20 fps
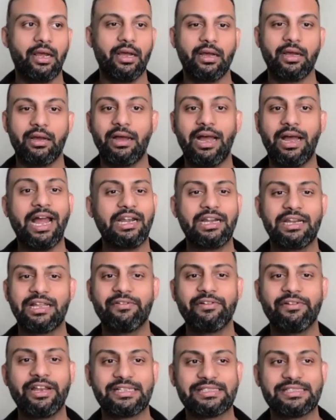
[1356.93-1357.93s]
I'd
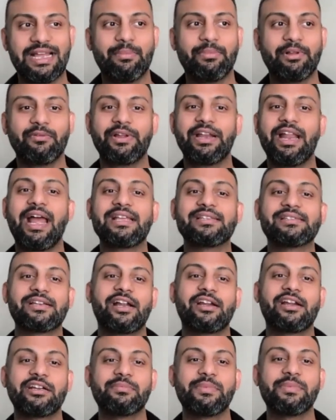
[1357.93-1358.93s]
give an example. When I
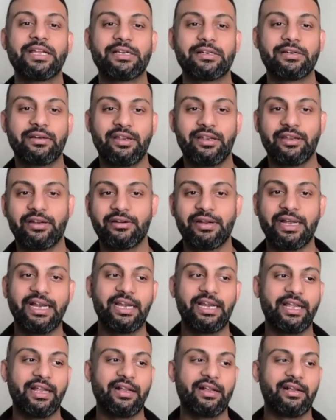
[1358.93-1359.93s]
started my career,
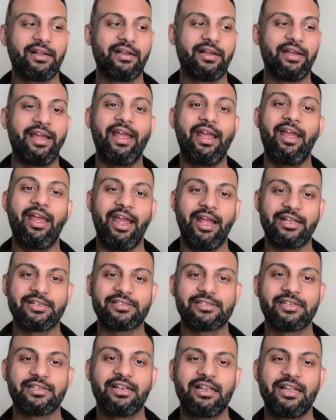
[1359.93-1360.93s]
right, like
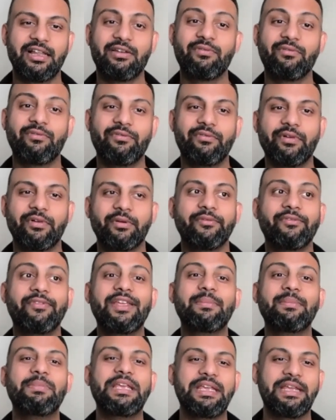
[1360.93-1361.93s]
Excel and
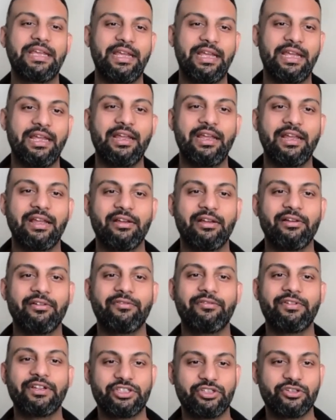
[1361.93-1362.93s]
VBA,
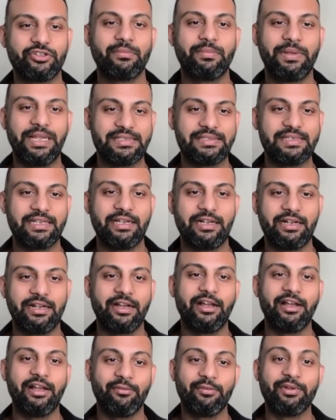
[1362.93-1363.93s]
Visual Basic
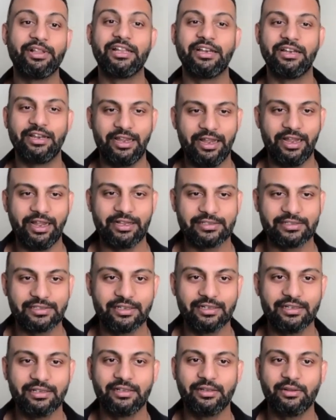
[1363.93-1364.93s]
within
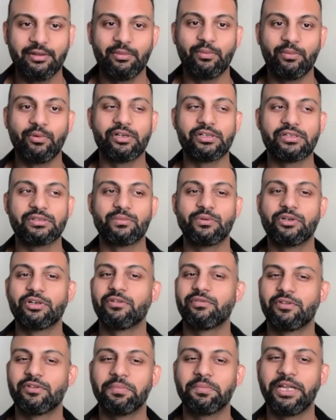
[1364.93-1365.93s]
Excel, was one
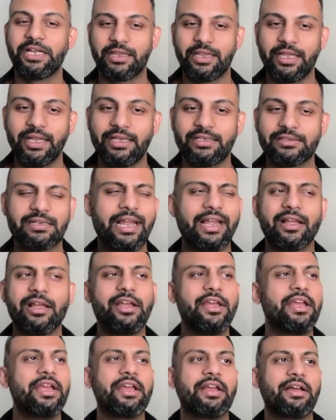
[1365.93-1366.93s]
of the big things. Like